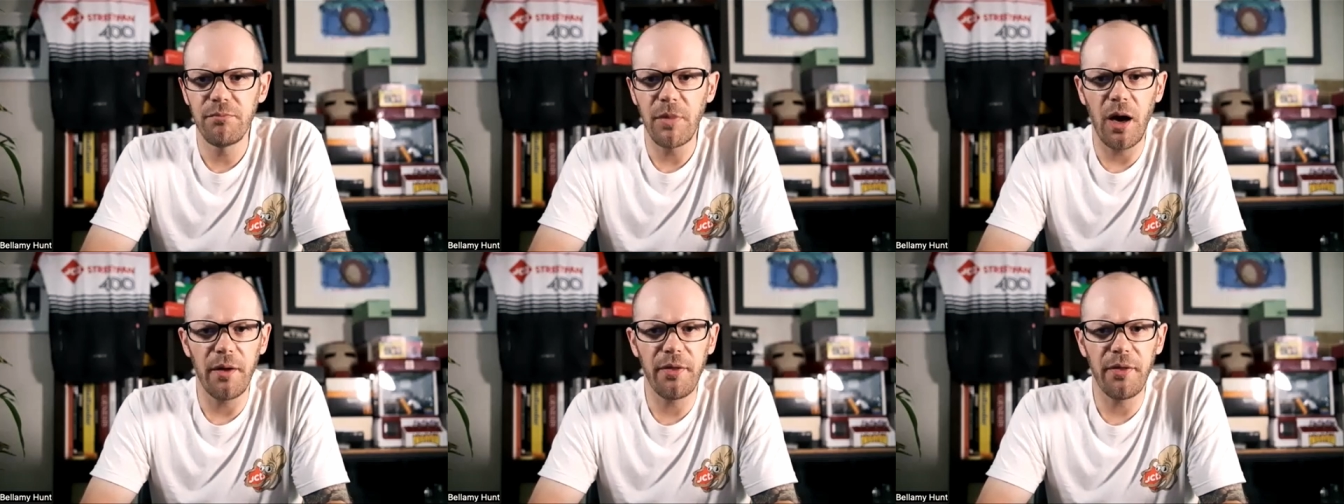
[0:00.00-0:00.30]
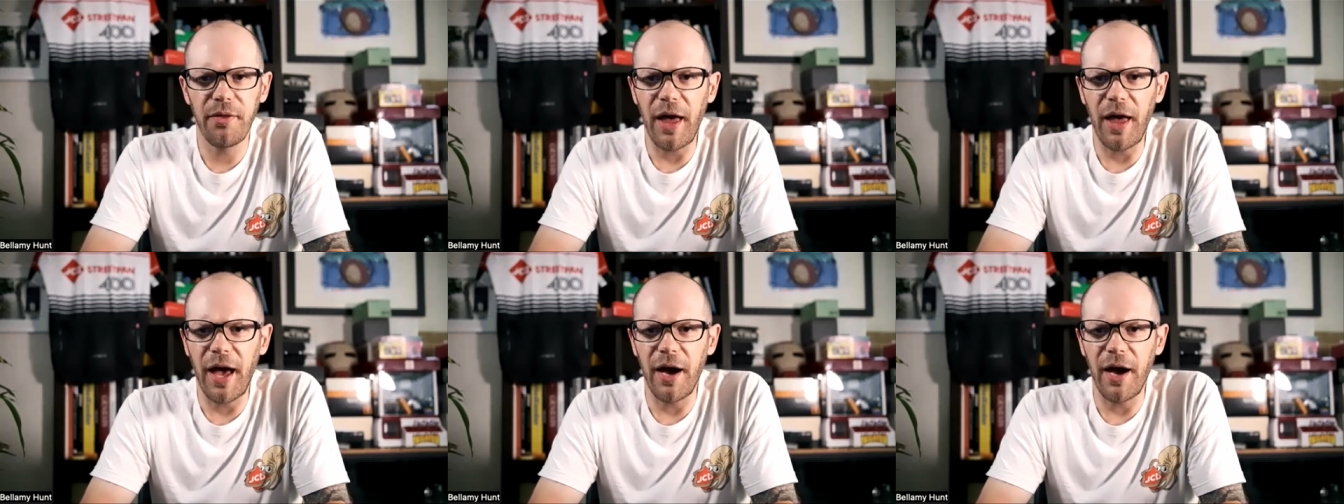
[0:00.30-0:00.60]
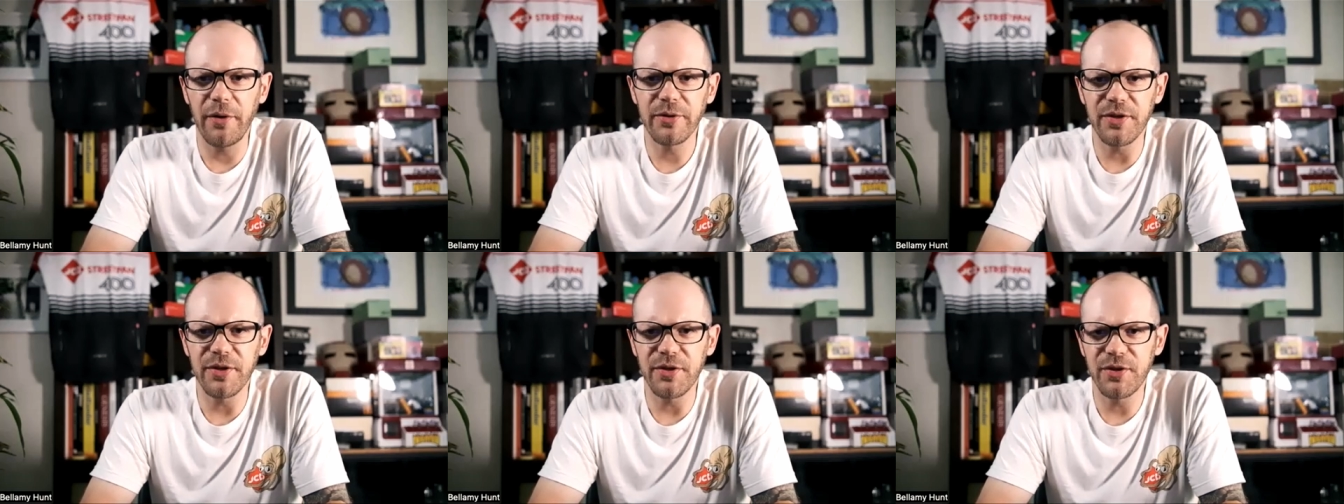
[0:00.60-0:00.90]
a
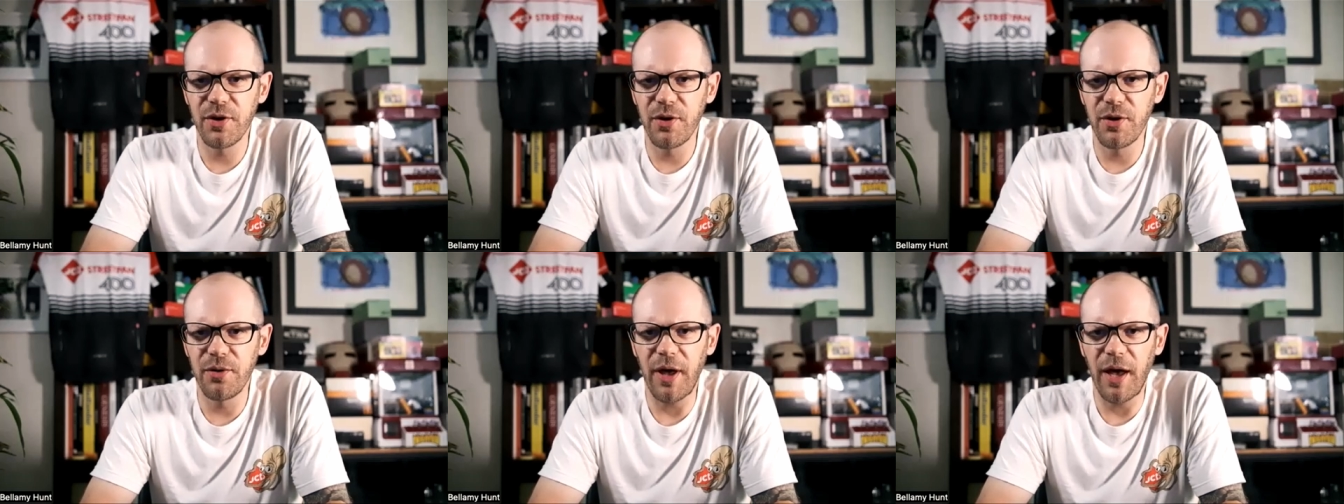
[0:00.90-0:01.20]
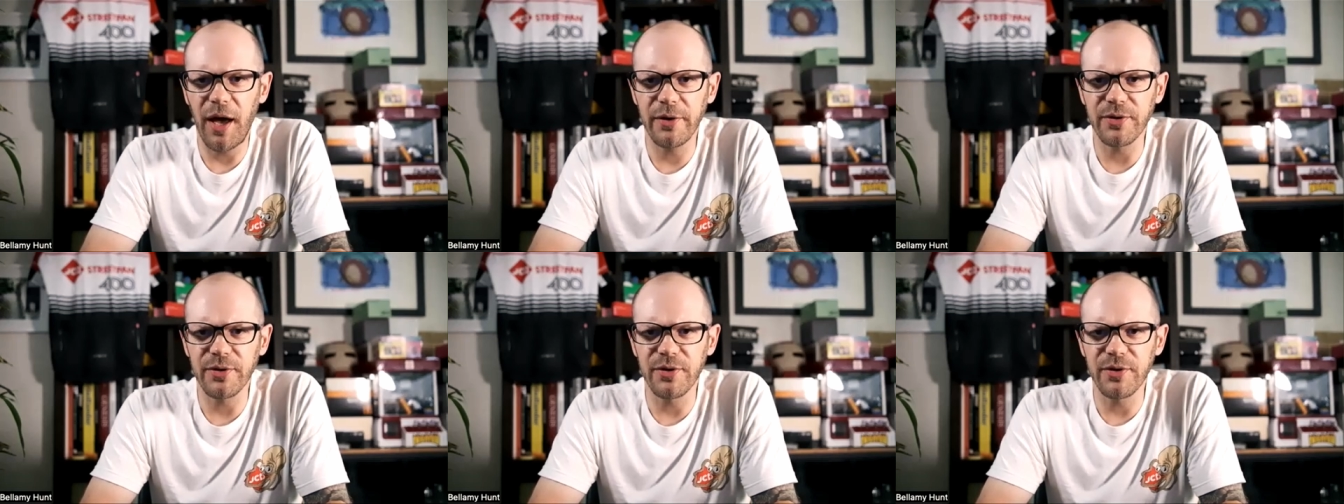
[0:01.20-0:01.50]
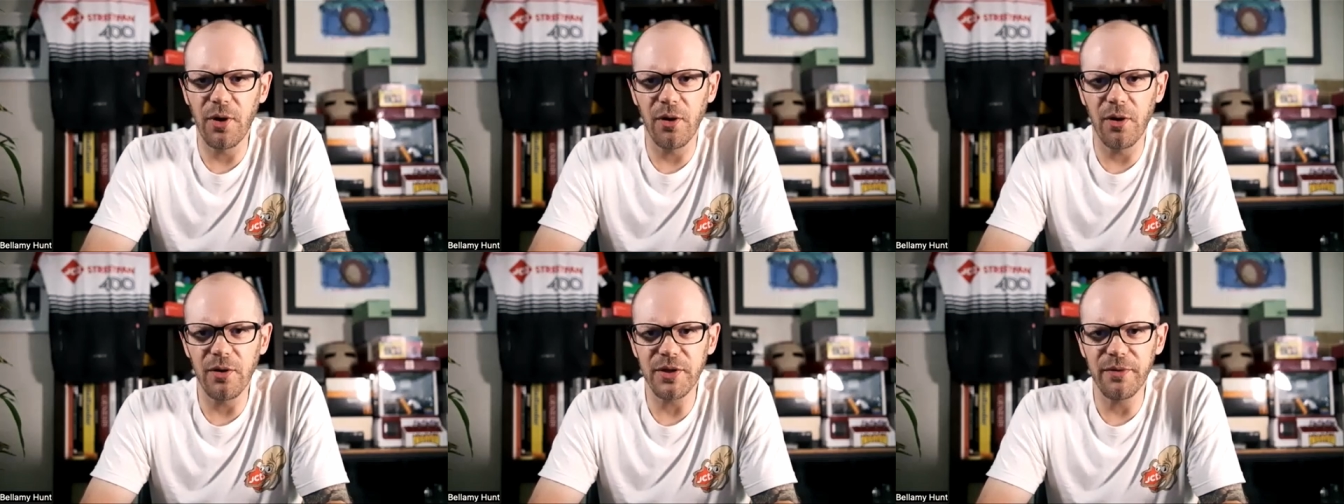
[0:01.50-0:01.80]
thousand, two thousand
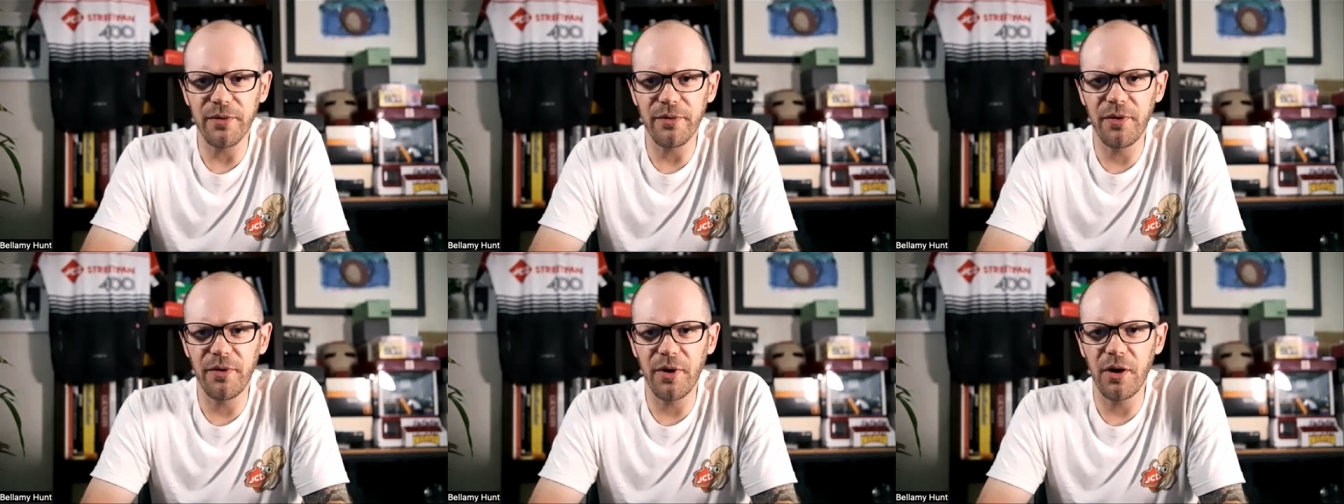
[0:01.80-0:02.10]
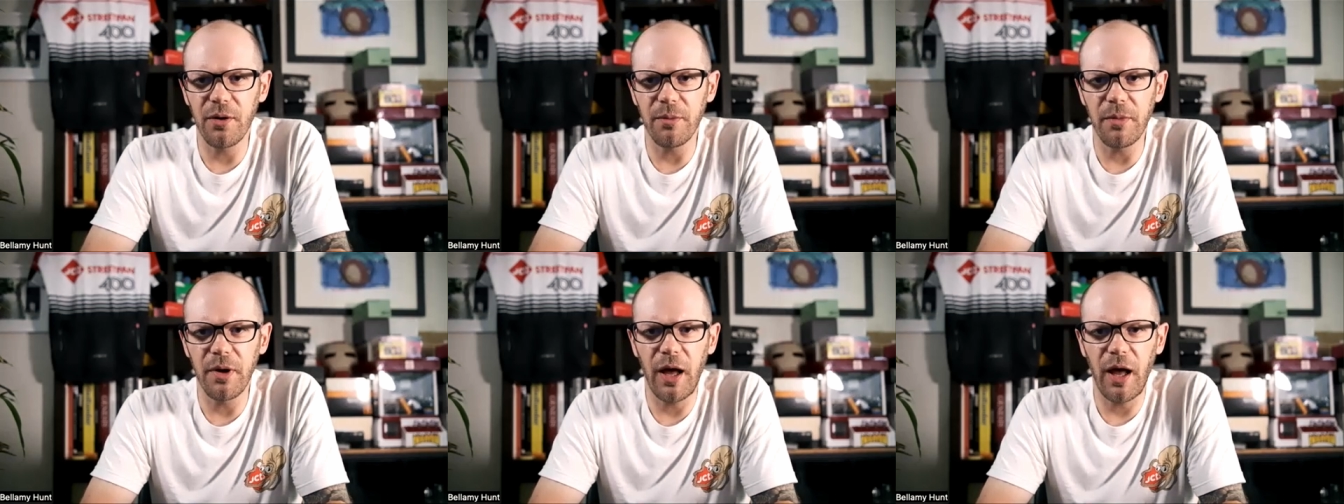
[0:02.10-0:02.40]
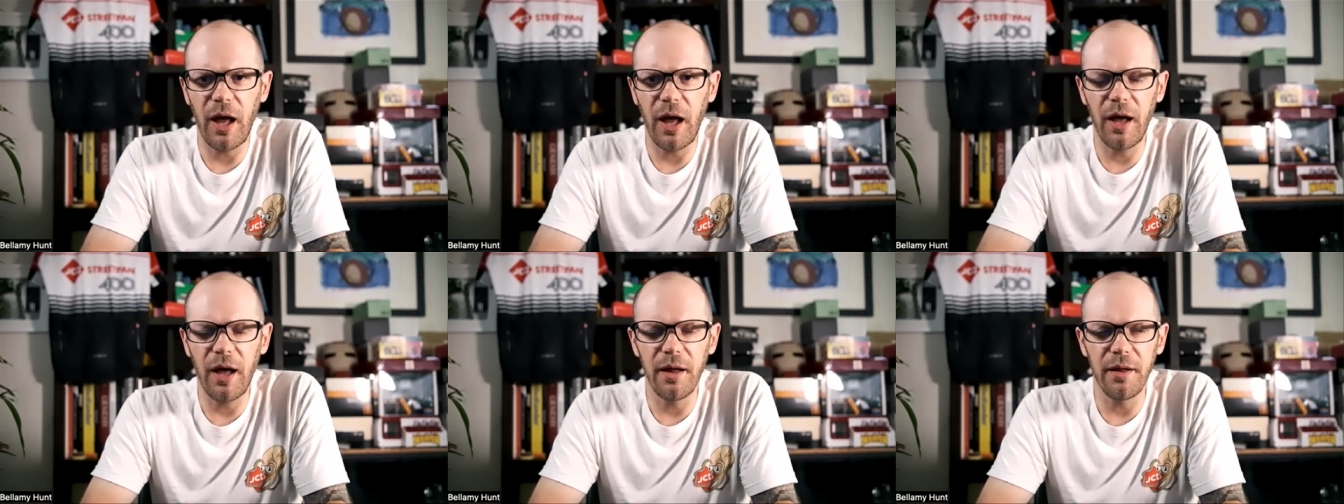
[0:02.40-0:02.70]
dollars of film,
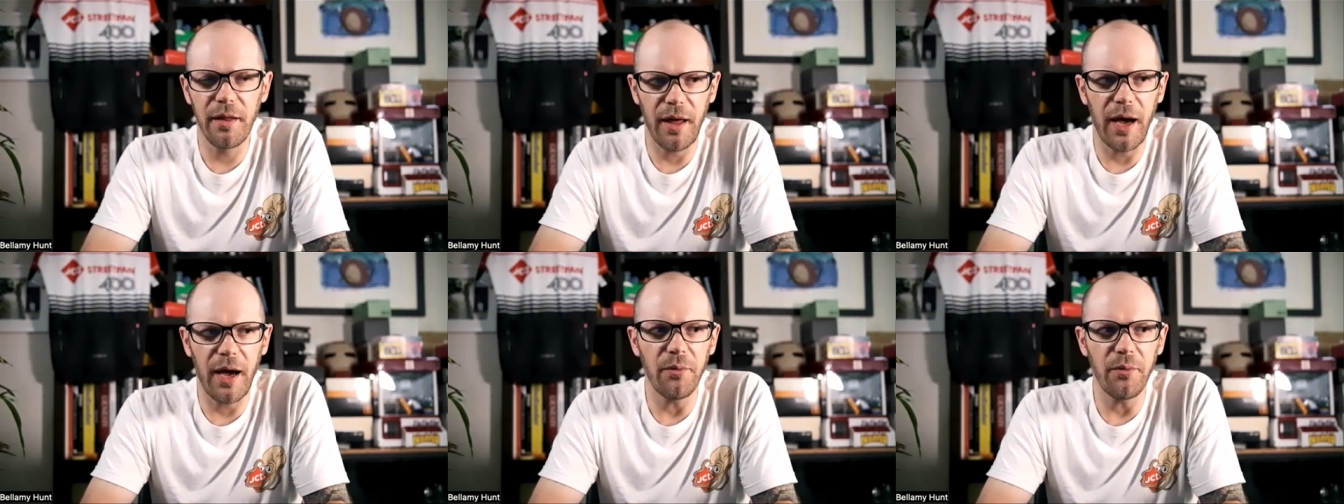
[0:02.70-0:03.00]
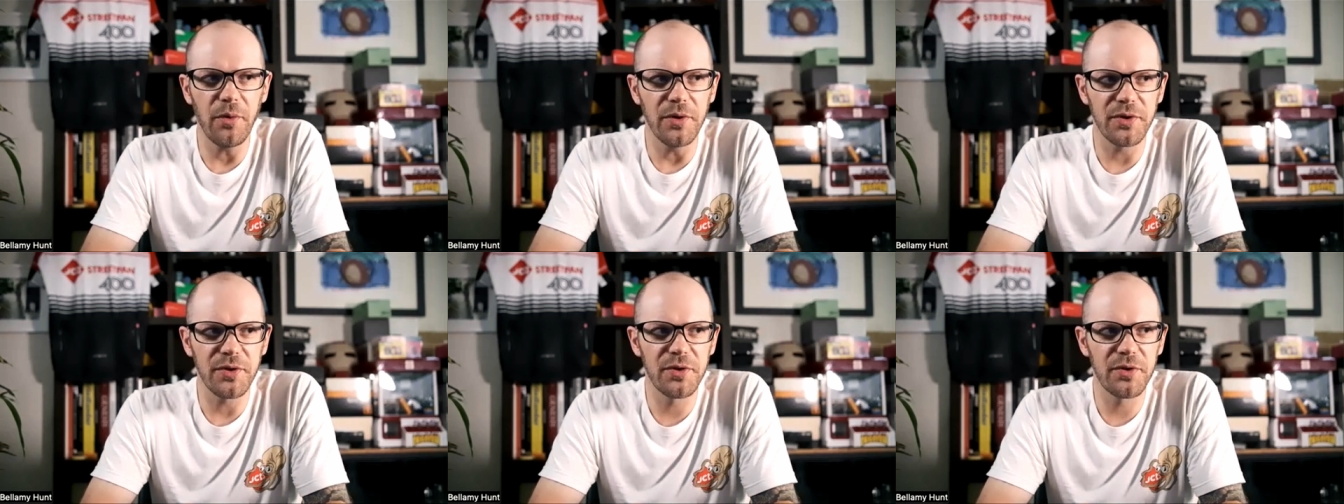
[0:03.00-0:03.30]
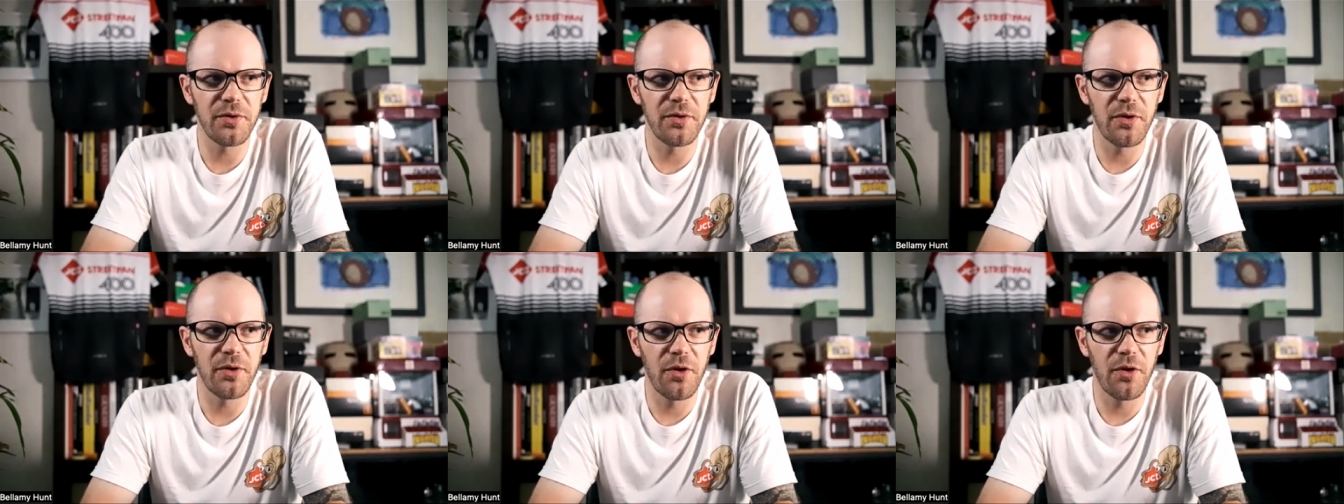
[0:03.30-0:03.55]
and that was